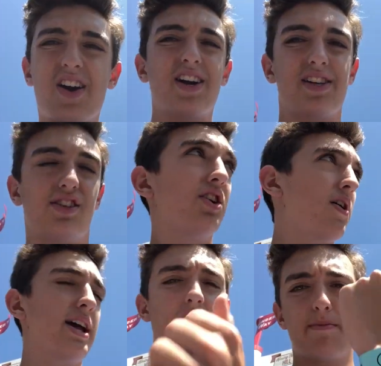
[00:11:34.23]
Alright, so
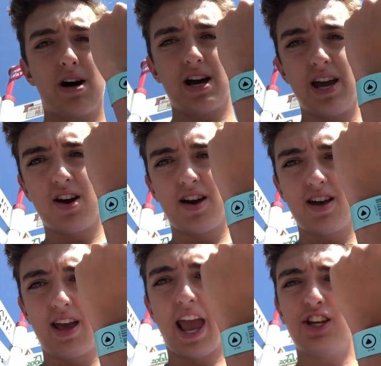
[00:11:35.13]
I got my
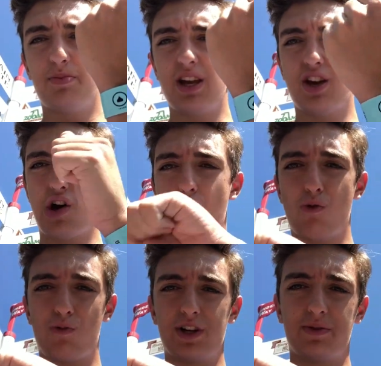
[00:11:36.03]
HP Go
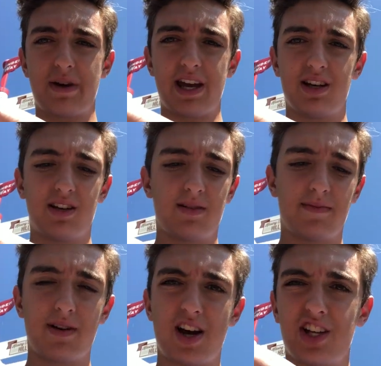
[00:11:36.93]
wristband,
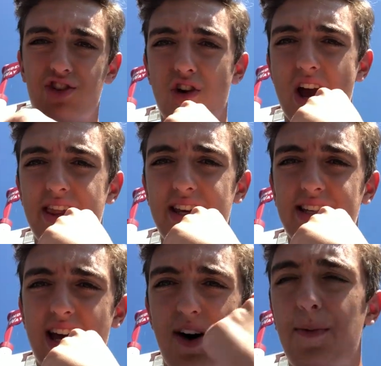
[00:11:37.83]
trying
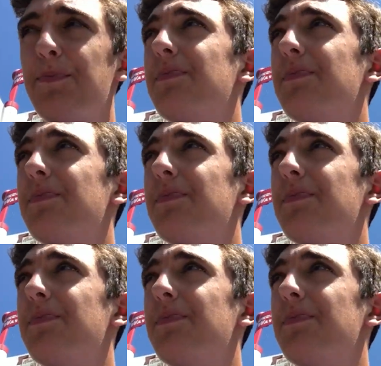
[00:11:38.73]
this out,